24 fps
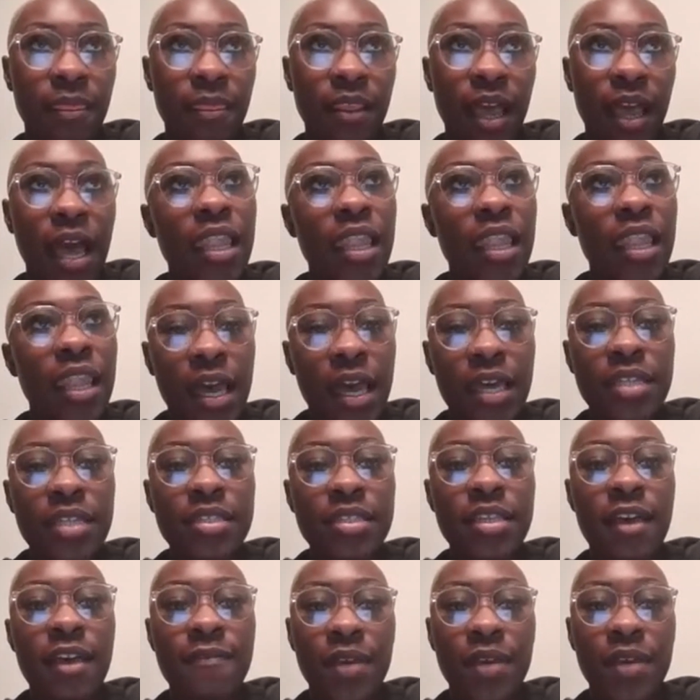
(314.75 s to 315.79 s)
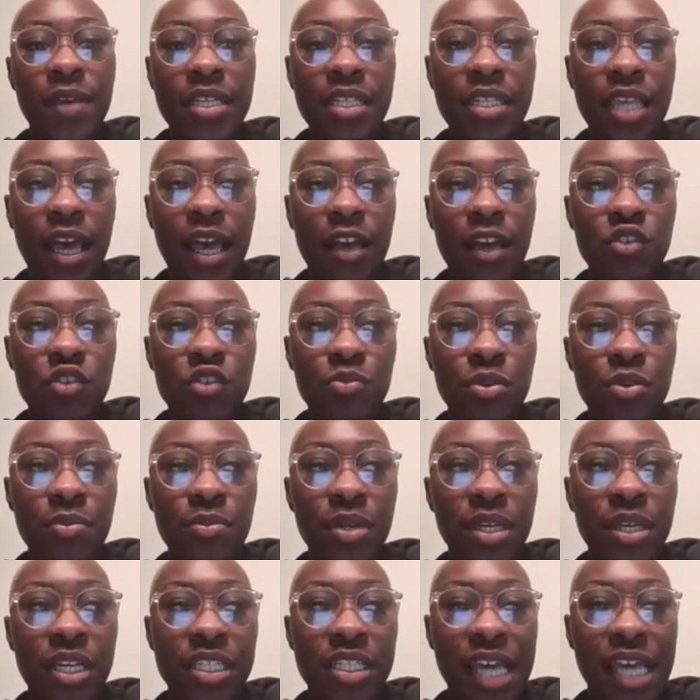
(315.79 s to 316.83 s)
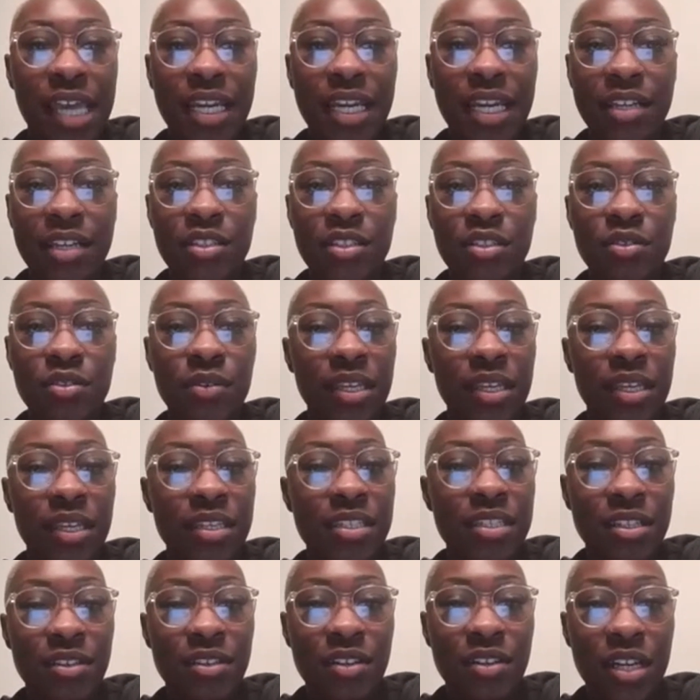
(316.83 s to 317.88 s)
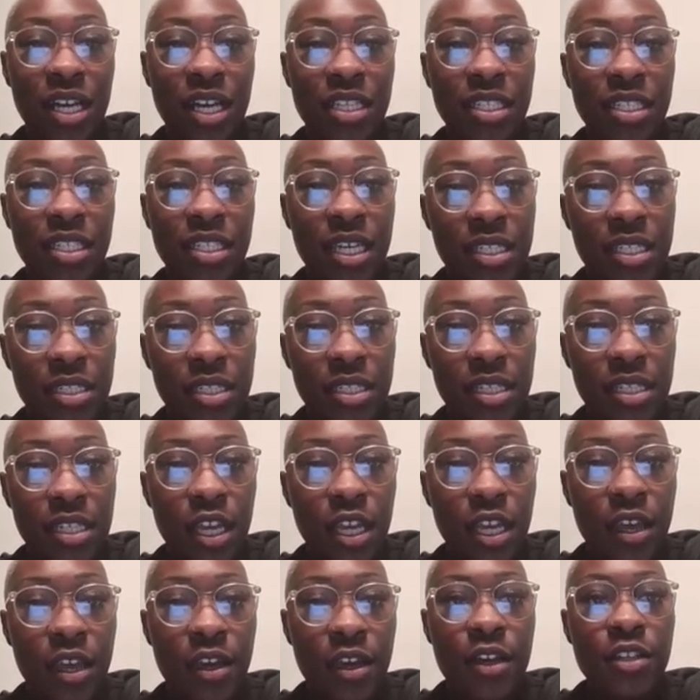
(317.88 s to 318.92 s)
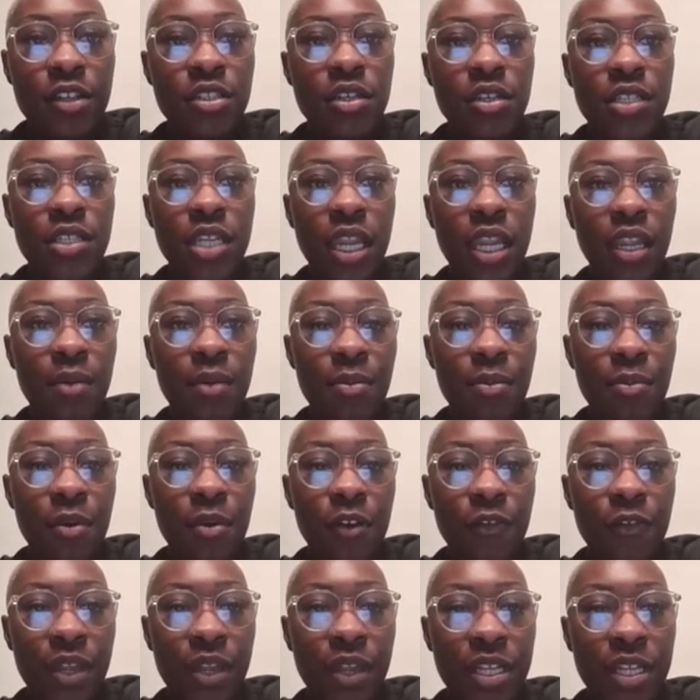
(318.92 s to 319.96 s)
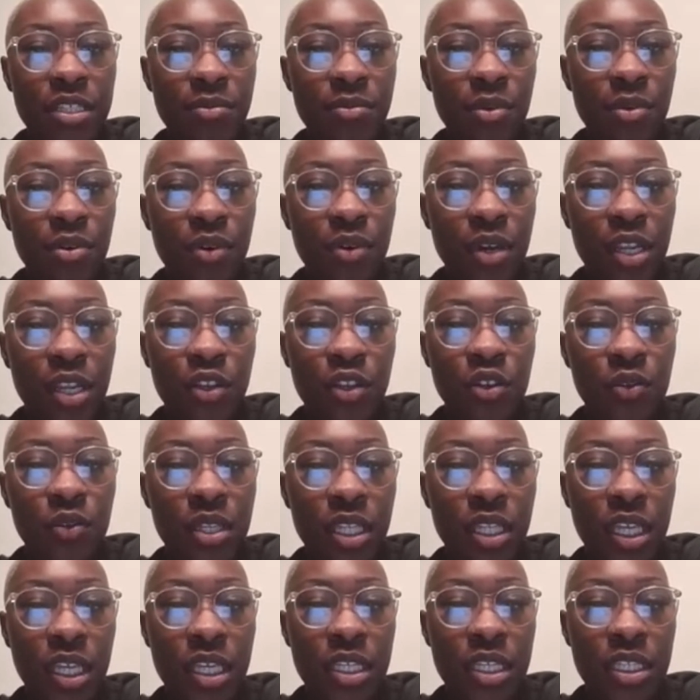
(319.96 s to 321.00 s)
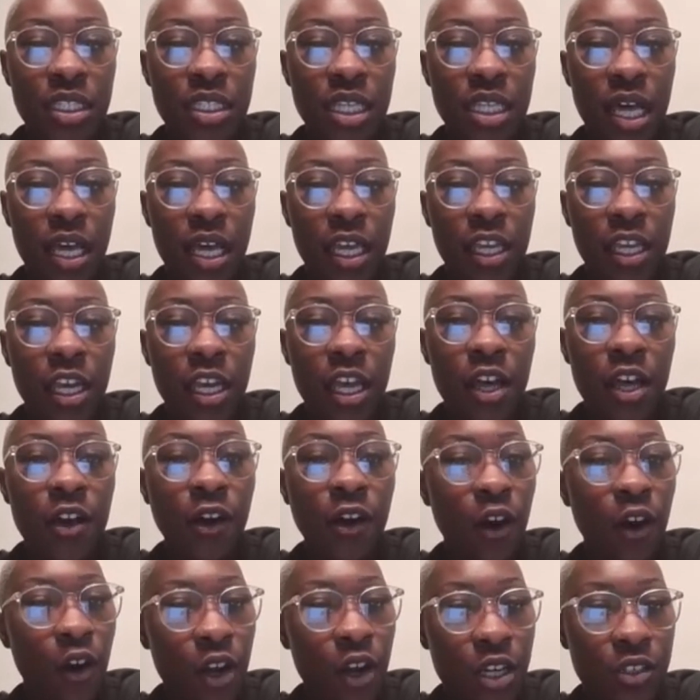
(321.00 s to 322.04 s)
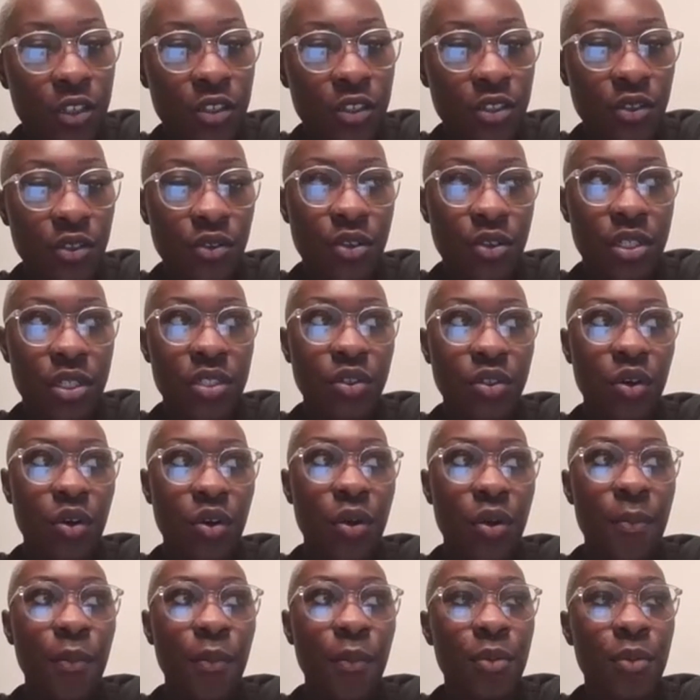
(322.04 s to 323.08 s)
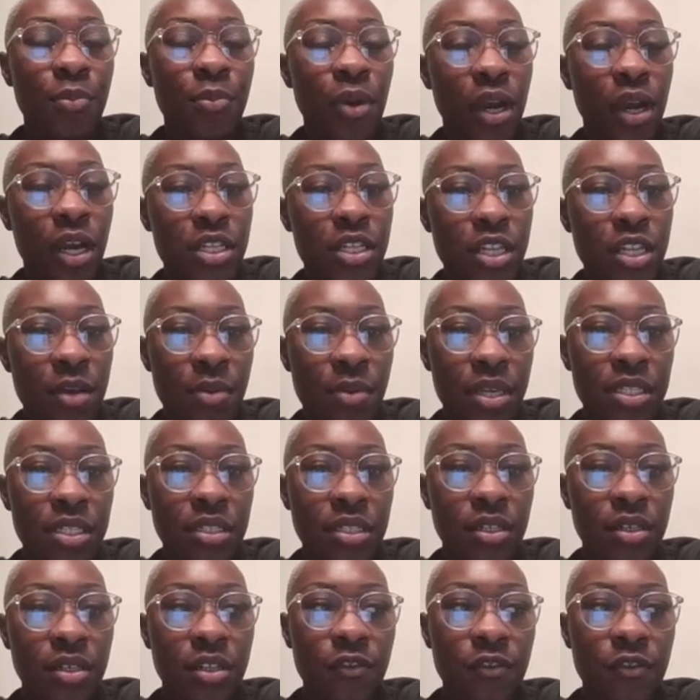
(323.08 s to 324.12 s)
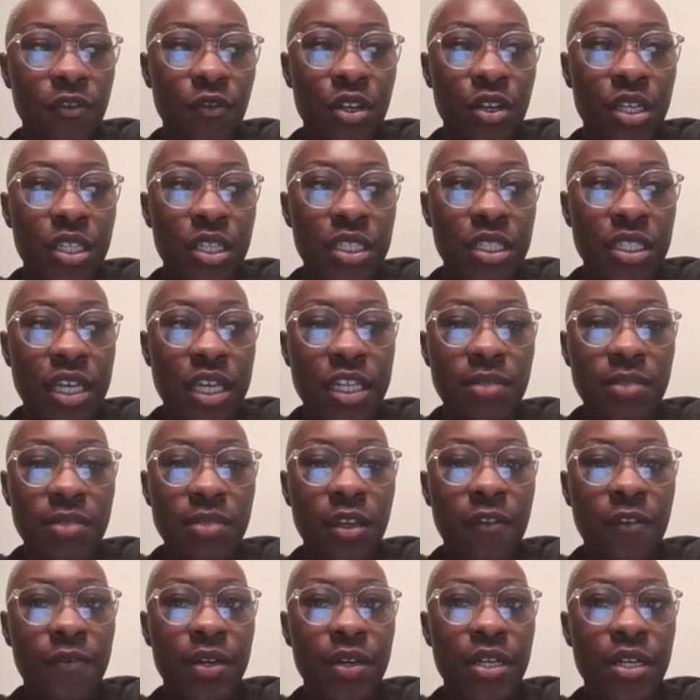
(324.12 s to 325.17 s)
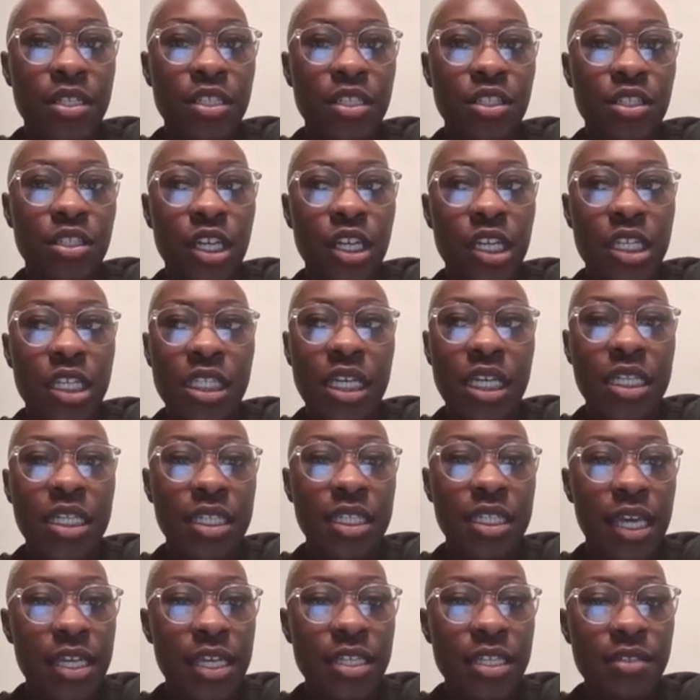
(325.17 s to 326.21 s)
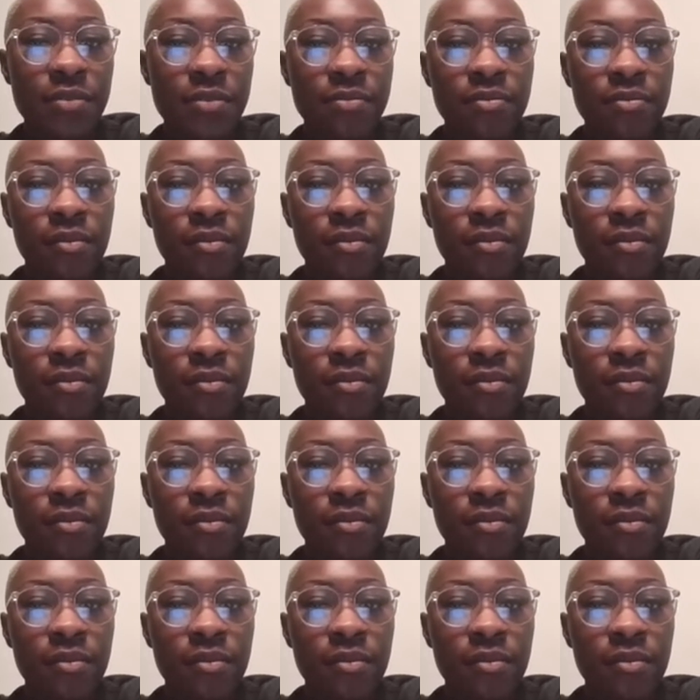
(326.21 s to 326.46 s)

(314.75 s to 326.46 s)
I liked advanced algebra because I didn't have to do any standardized testing. So I was a little bit more flexible in doing things like card sorts or more project based learning for an assessment versus just a test.